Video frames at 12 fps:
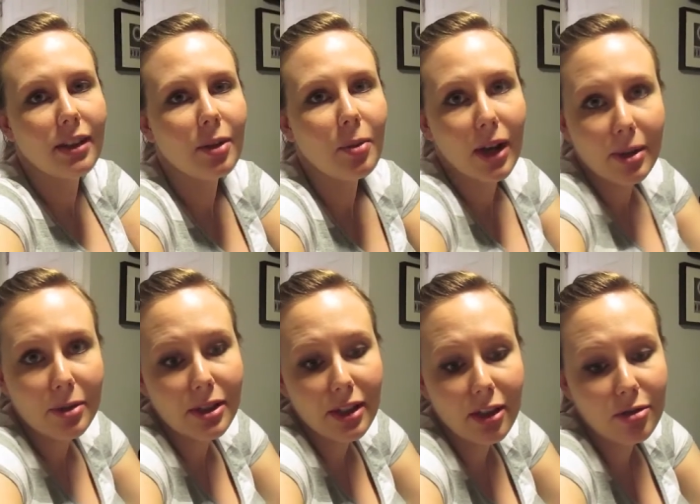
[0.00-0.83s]
The white
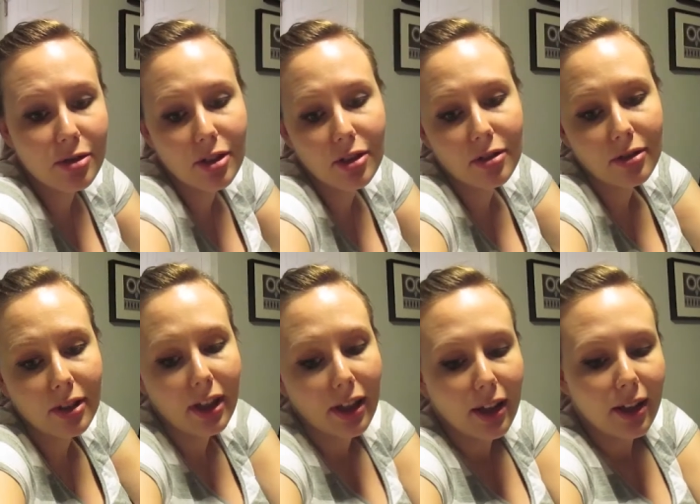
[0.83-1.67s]
was cute too,
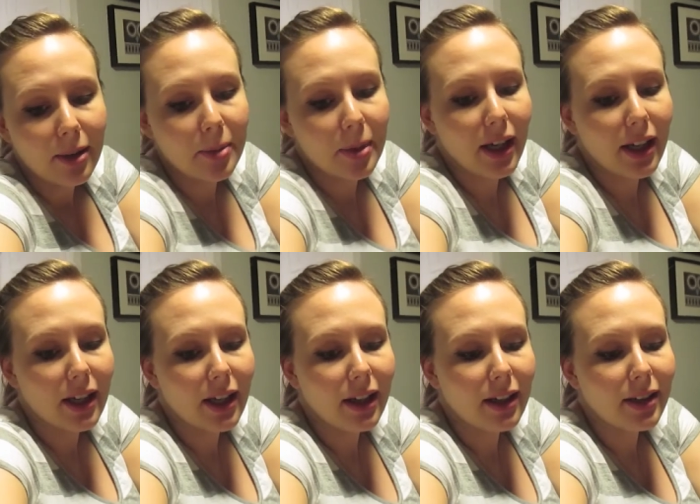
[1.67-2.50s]

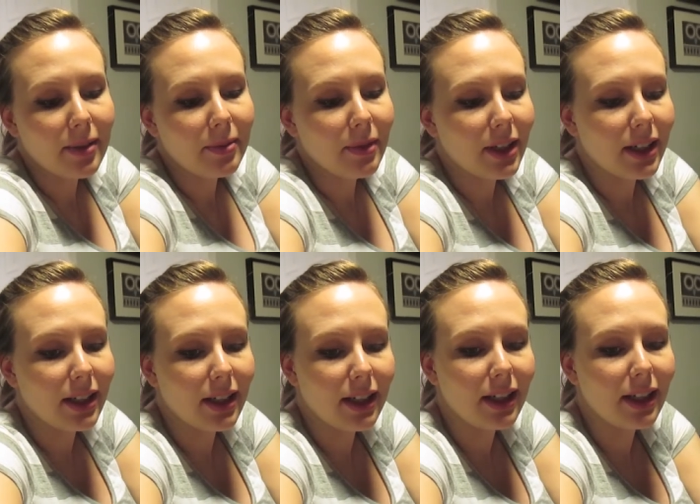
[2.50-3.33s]
but um,
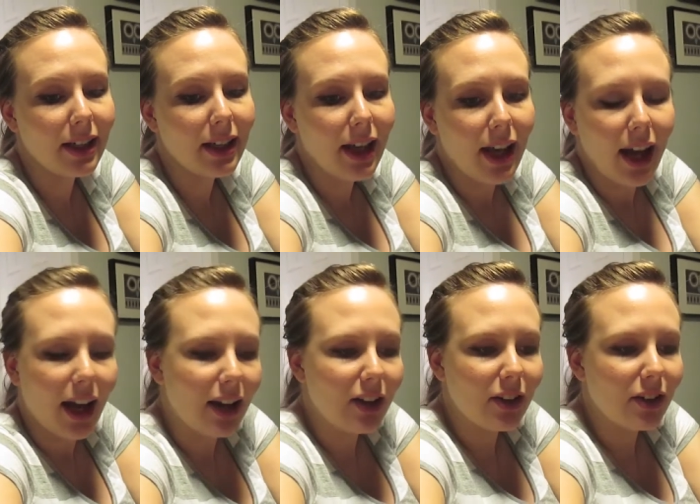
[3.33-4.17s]

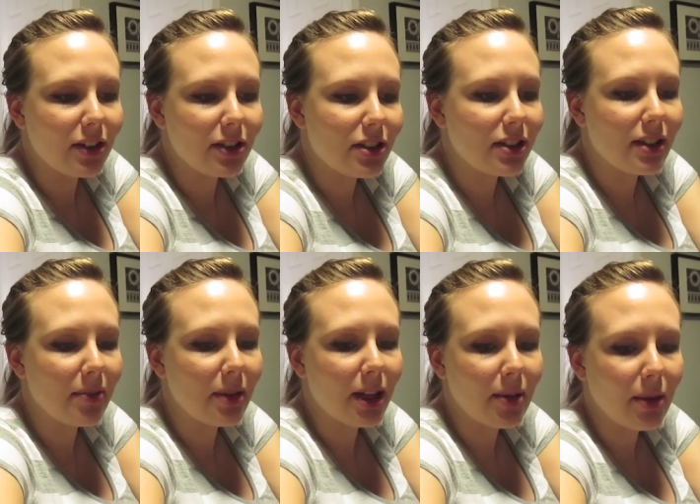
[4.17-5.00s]
I don't know, there's just
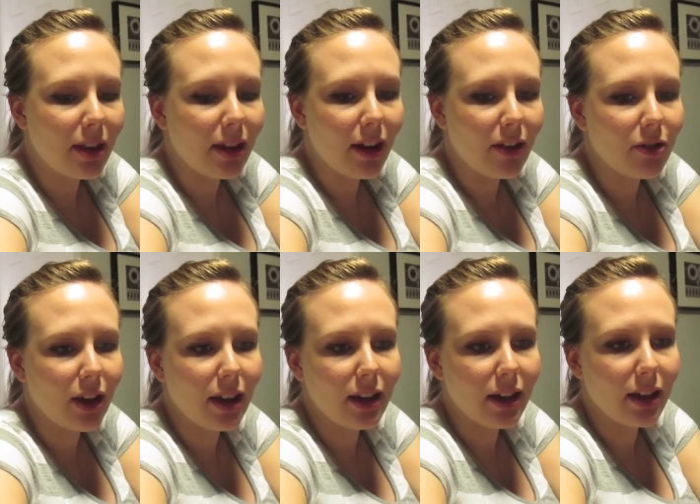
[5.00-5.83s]
something about the
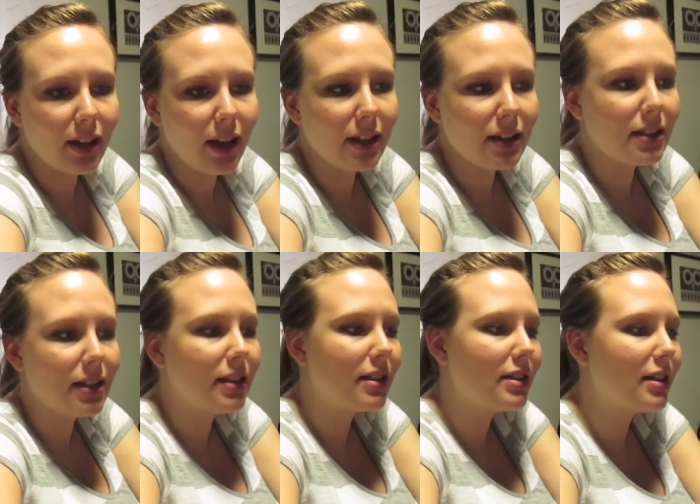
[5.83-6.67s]
off-white that I liked,
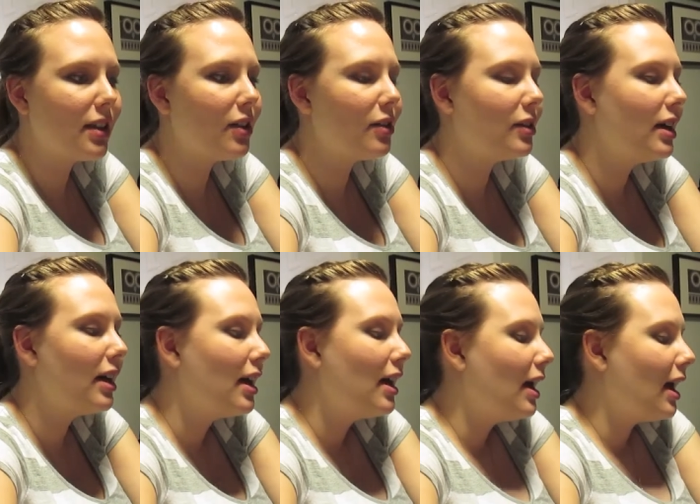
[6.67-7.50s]
so
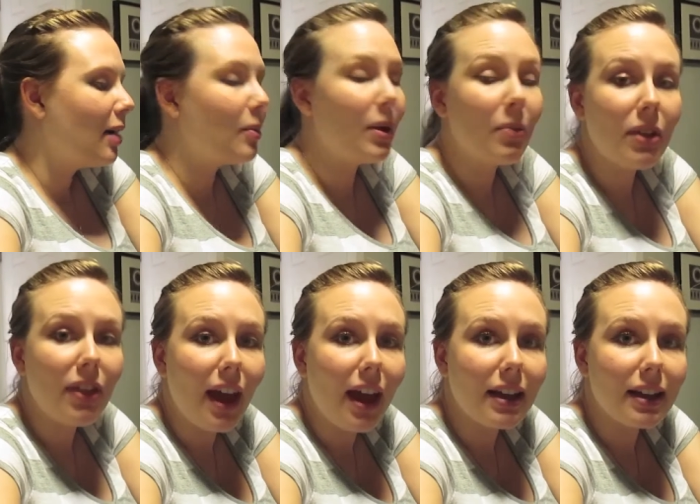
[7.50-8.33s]
I went with
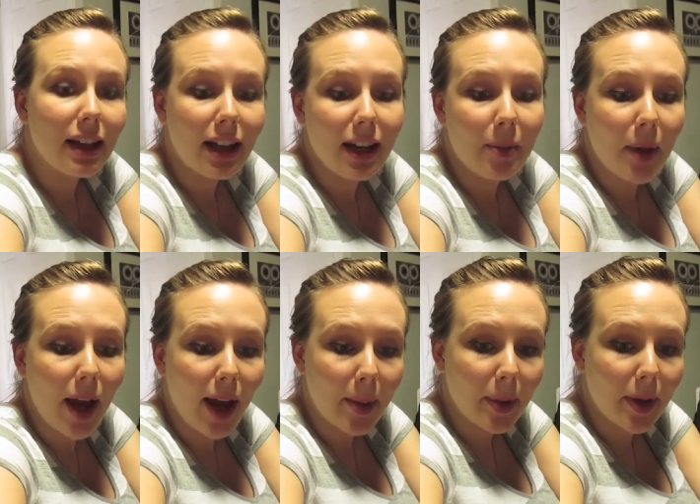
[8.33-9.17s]
that, and I'm
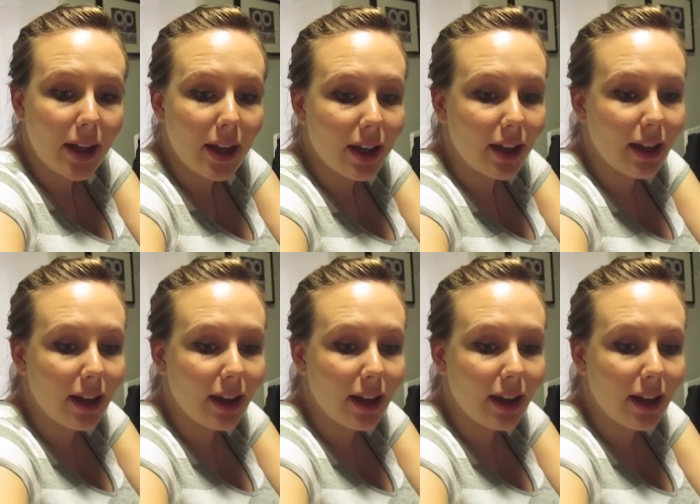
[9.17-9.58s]
happy.